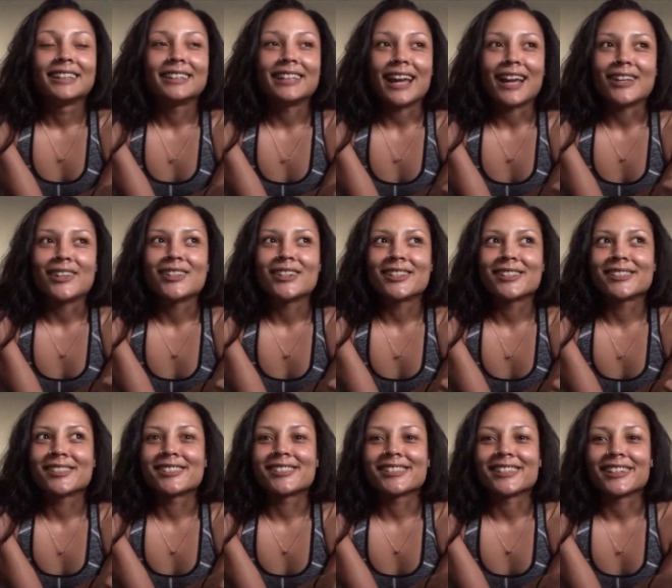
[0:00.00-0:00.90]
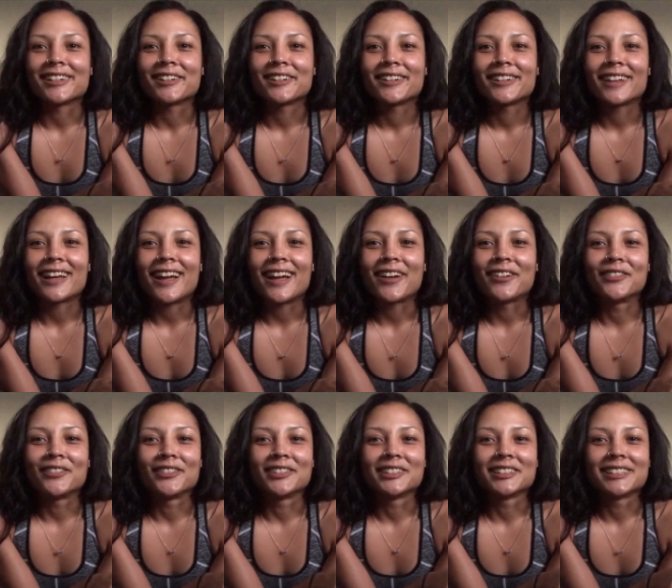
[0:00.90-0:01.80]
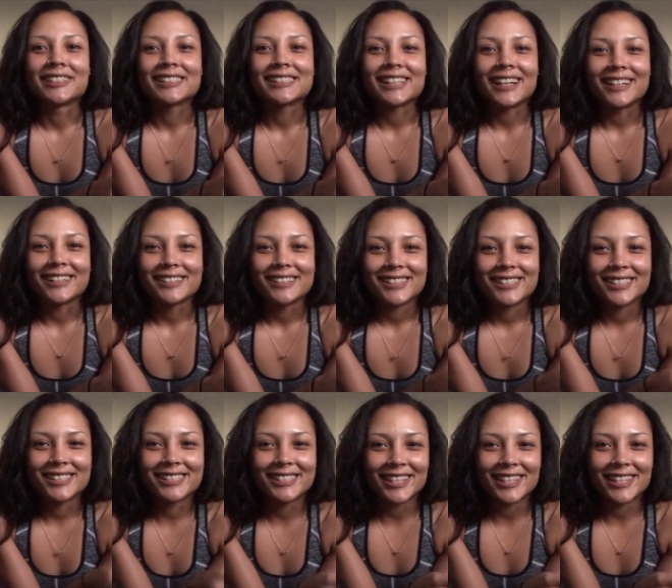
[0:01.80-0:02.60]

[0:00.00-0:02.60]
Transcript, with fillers: yeah, you guys, like, I'm really excited to